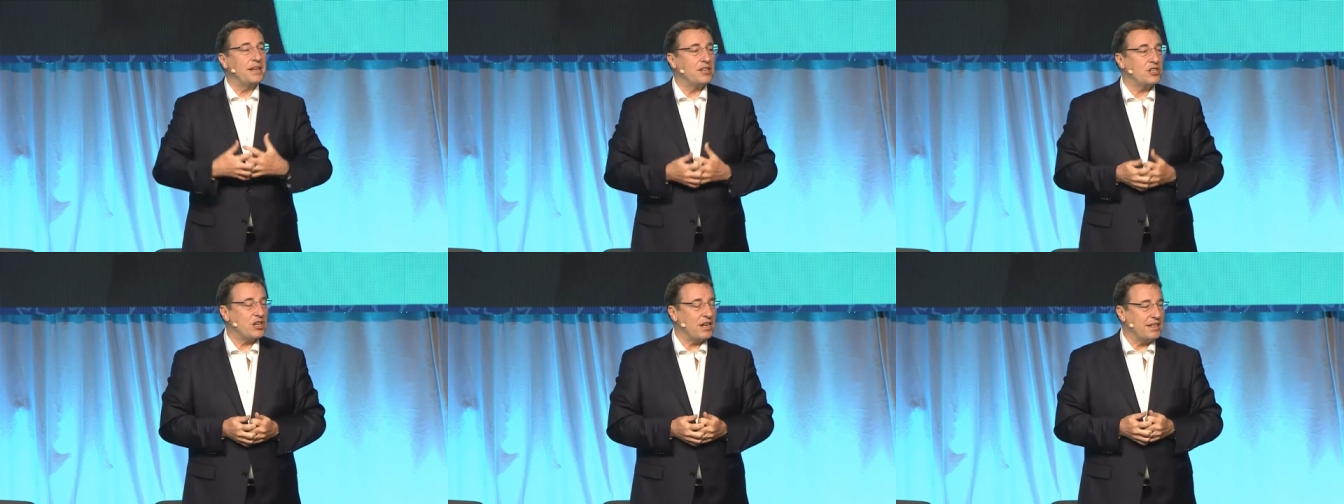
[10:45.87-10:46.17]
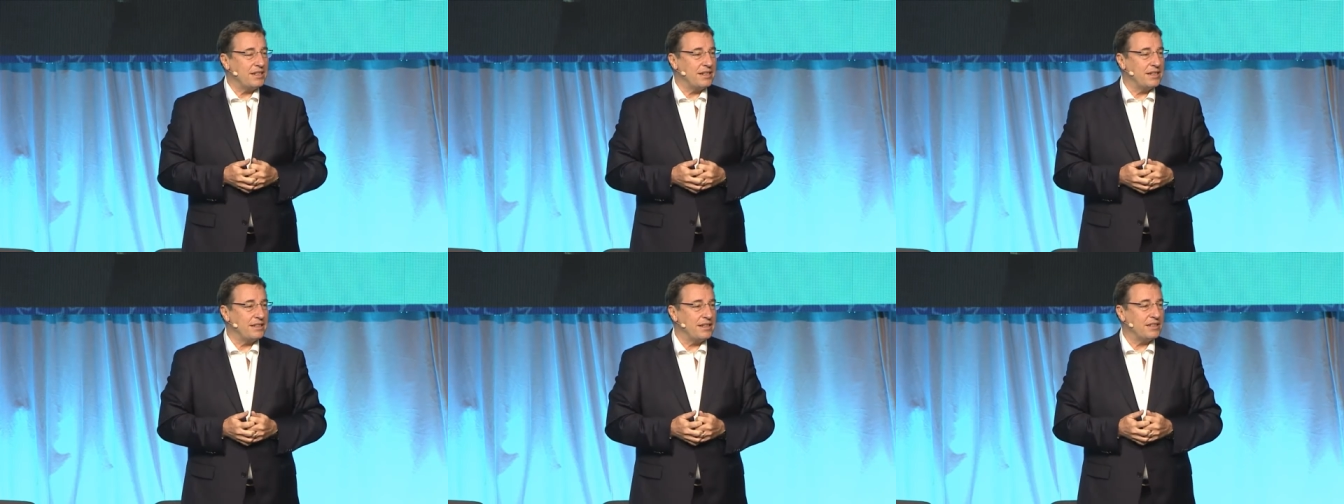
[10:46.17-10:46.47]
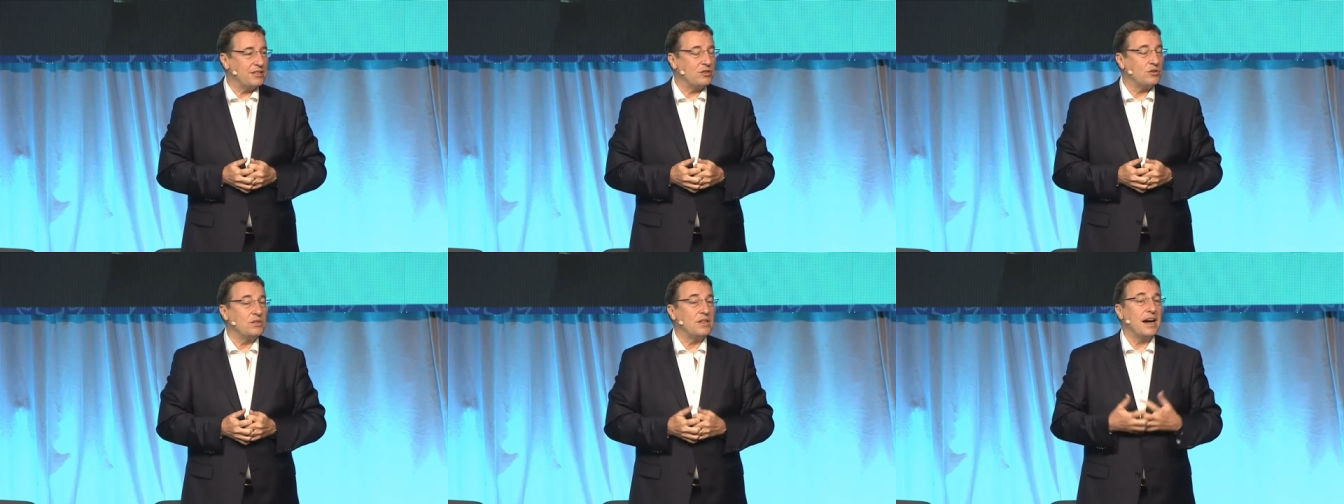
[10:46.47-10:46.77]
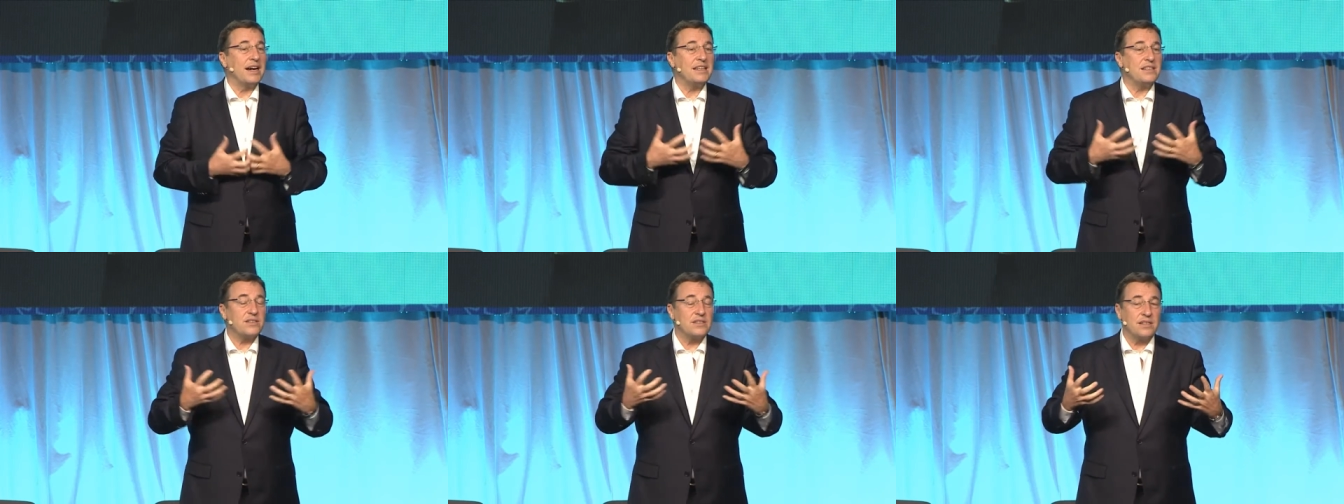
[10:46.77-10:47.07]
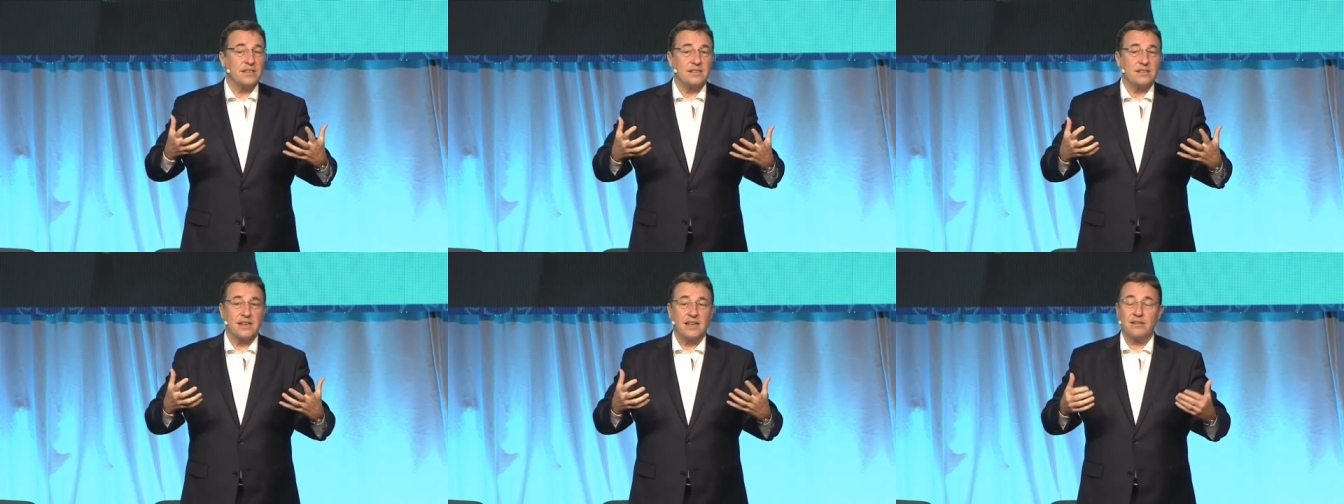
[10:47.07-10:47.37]
agenda that unites
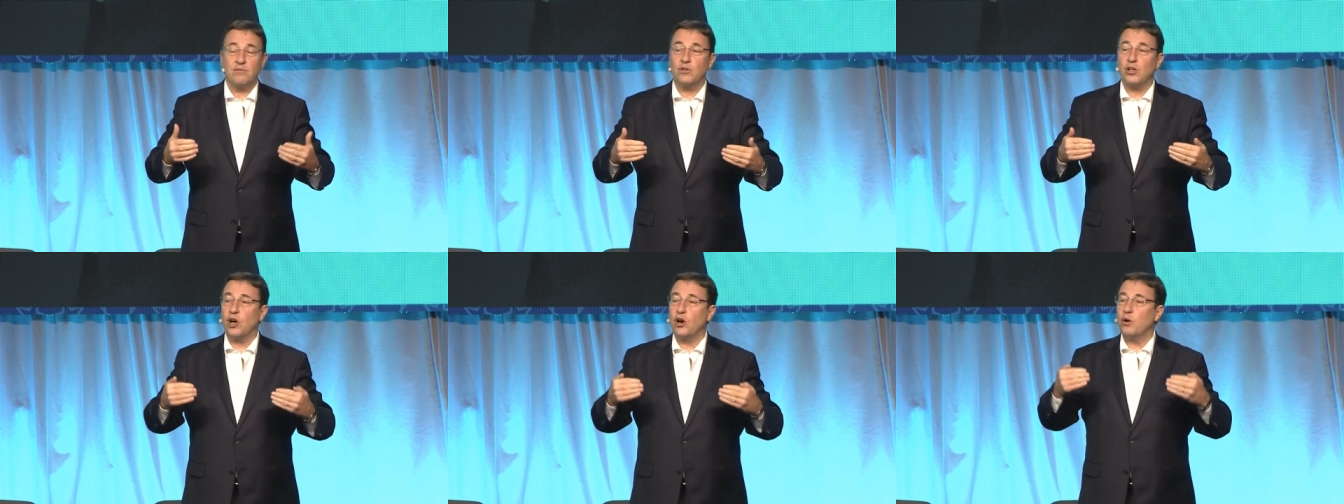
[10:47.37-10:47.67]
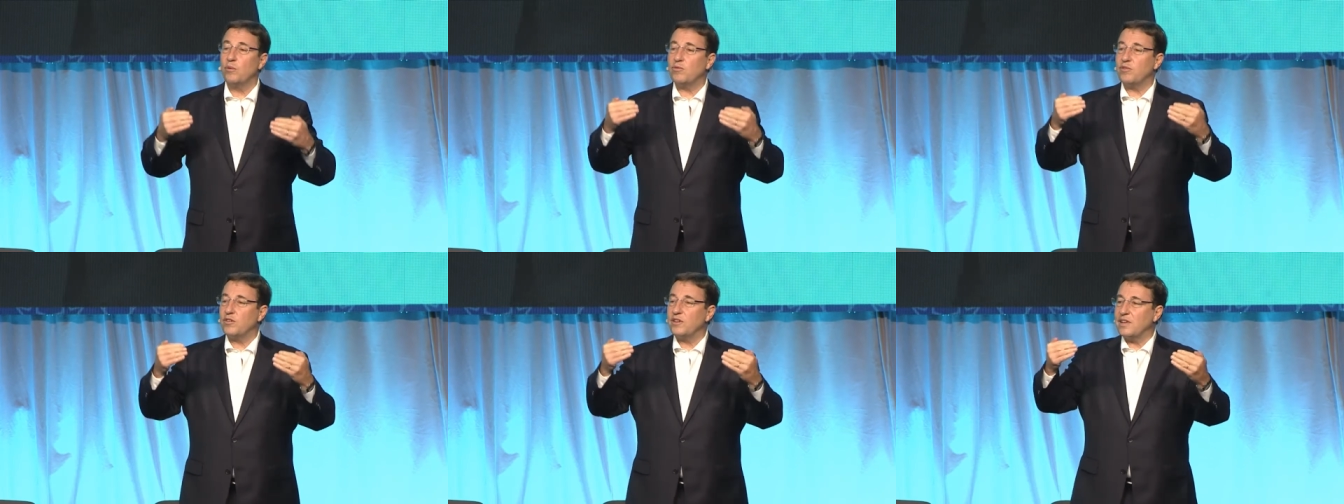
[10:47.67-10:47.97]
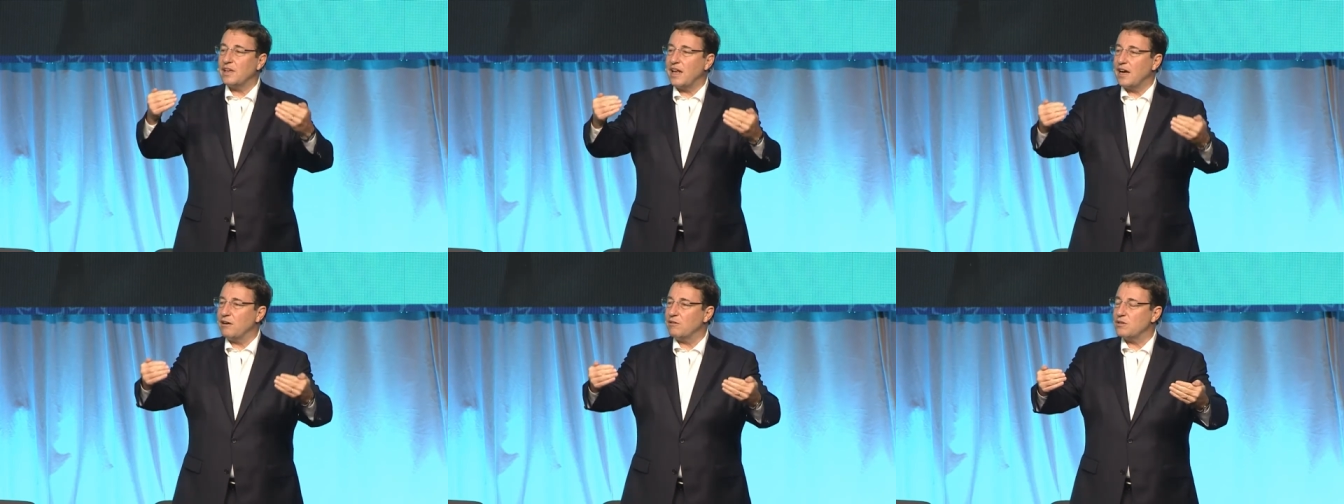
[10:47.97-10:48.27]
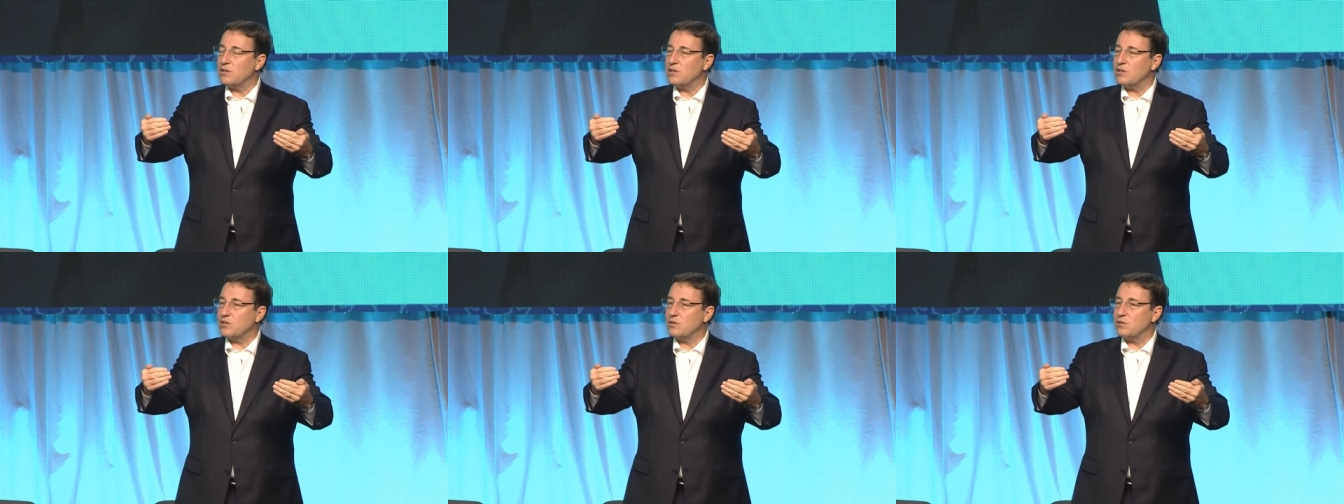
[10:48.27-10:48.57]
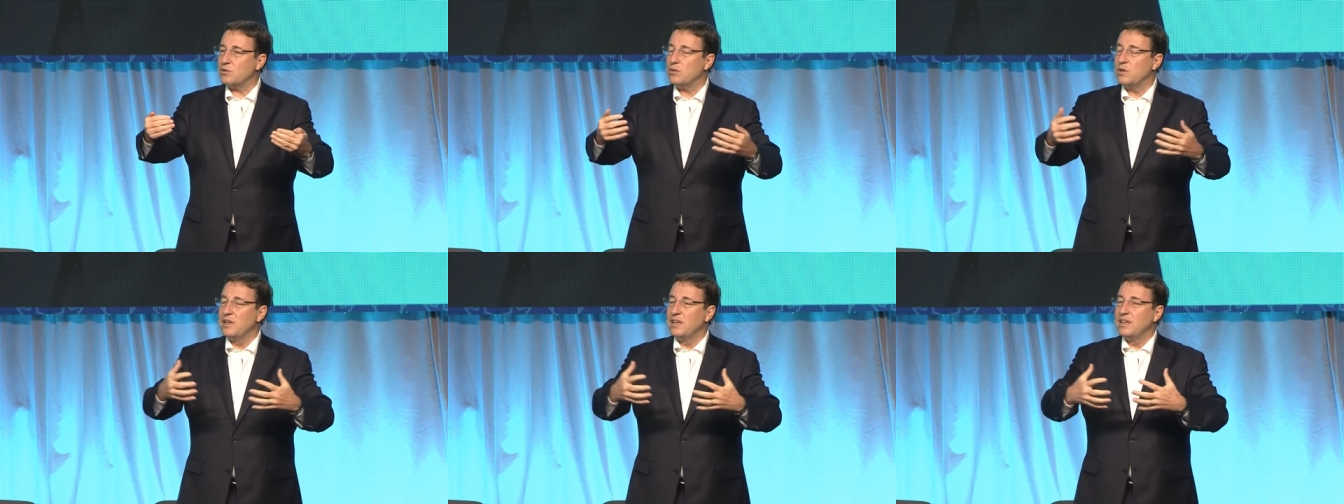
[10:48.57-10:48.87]
us and will hopefully allow us
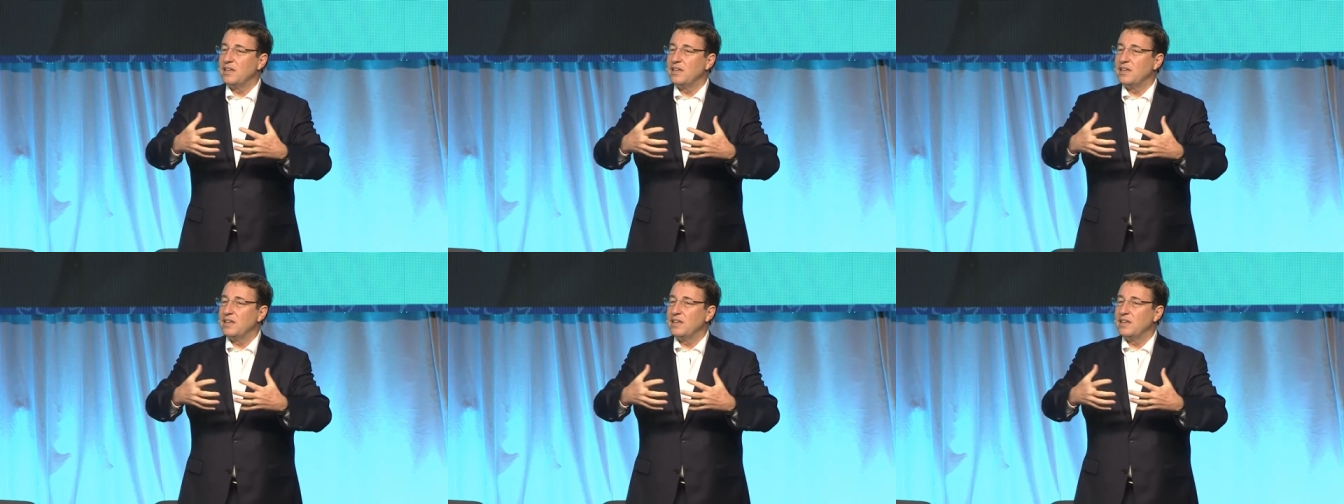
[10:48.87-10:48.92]
to